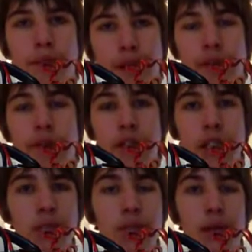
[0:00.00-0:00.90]
gonna
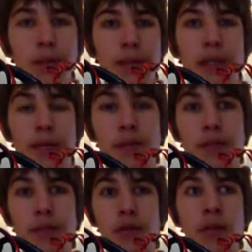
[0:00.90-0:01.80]
eventually probably up it
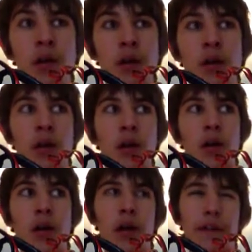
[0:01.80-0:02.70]
to
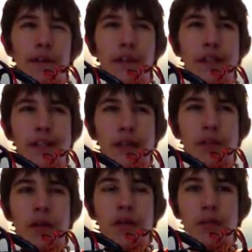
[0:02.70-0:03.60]
a
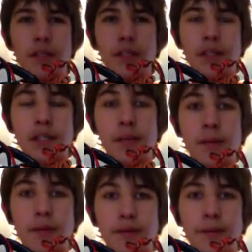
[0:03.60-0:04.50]
57, almost 60
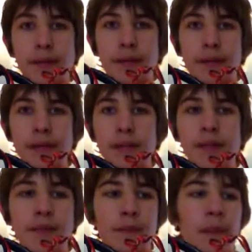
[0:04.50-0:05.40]
probably, because
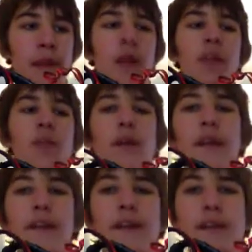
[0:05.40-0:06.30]
the way
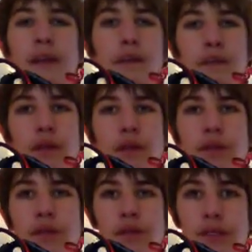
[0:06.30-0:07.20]
these
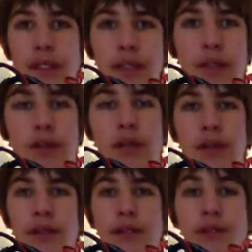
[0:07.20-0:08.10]
differentials are geared
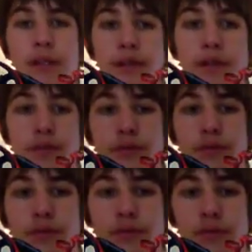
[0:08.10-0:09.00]
is geared
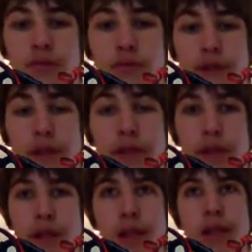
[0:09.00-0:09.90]
really,
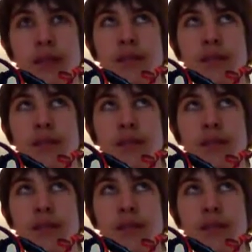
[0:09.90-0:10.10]
really